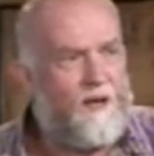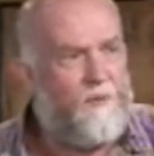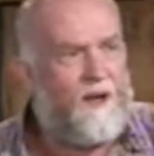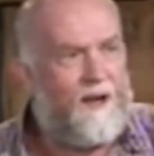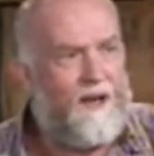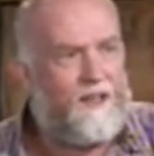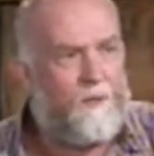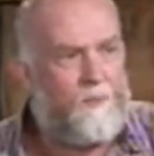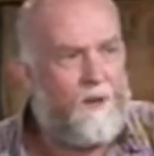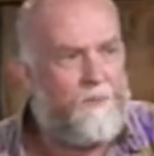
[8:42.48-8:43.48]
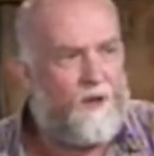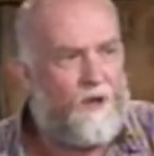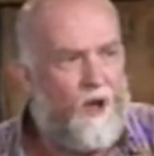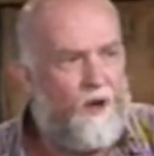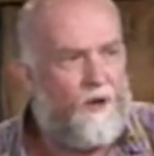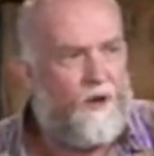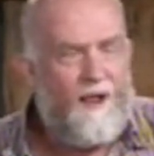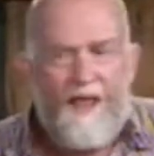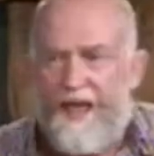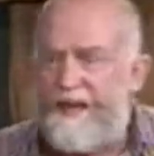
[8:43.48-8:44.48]
me to let the people go?
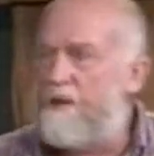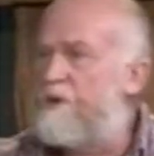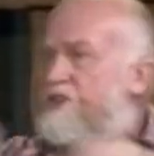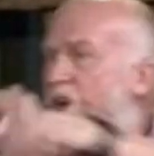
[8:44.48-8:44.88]
And he was so